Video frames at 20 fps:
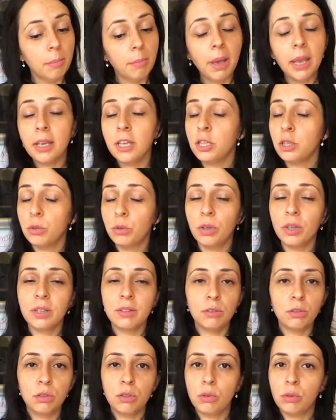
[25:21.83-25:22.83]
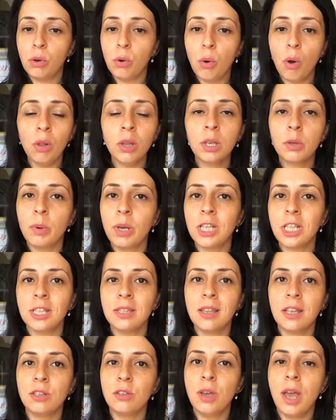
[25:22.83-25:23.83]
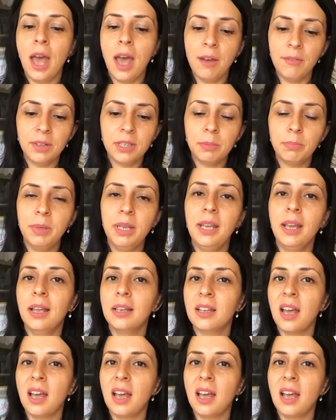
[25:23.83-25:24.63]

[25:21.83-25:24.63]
Make sure to throw all the questions that you have at me,